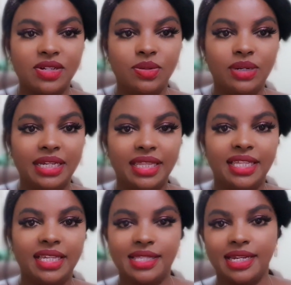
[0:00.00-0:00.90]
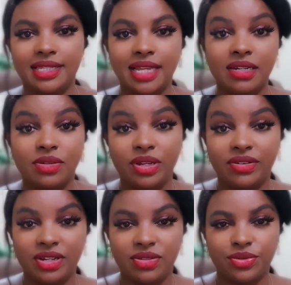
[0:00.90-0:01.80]
Googling things and start going
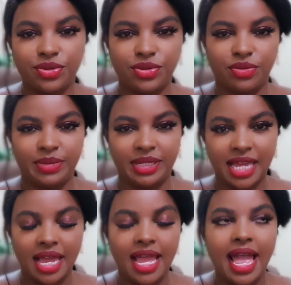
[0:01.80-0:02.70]
crazy on social media.